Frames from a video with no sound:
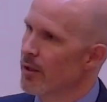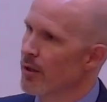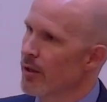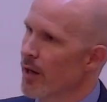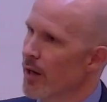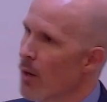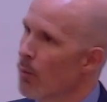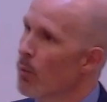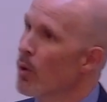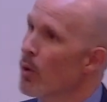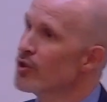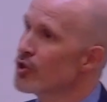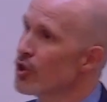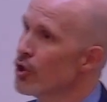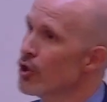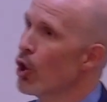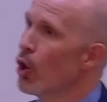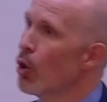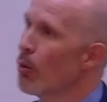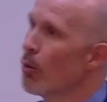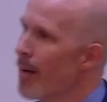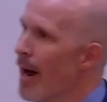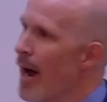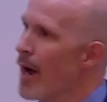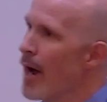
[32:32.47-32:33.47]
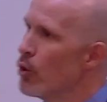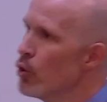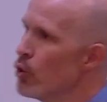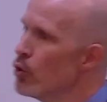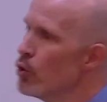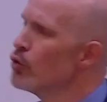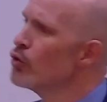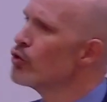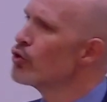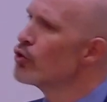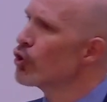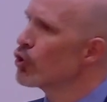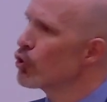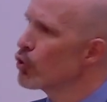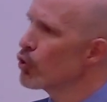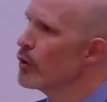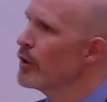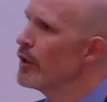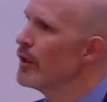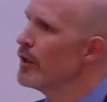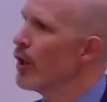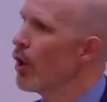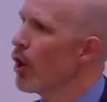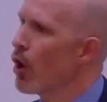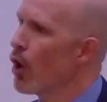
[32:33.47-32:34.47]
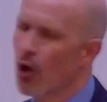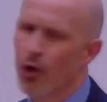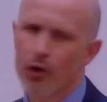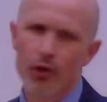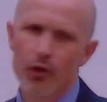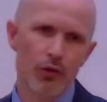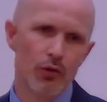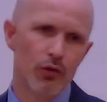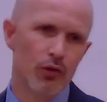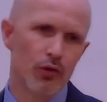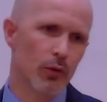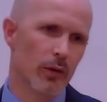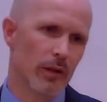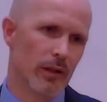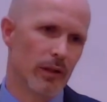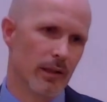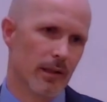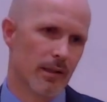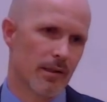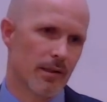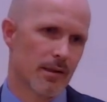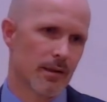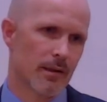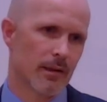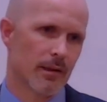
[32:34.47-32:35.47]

and I want to know by whose decree are you doing this?